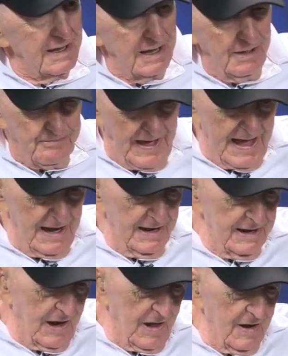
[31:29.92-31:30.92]
And they baled
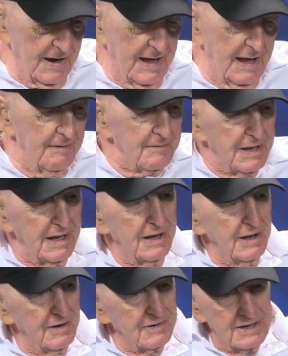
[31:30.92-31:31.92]
it all up. And
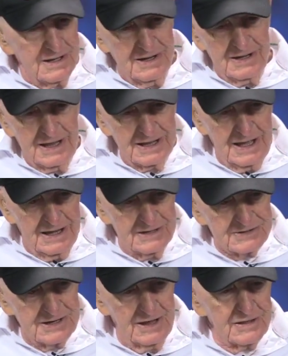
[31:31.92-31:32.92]
then they got
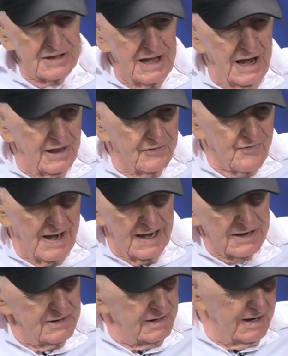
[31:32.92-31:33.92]
this other kind of
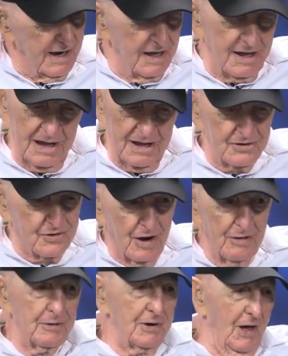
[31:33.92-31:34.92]
tractor.
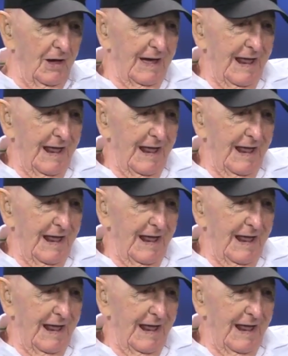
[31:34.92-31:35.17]
Terrible.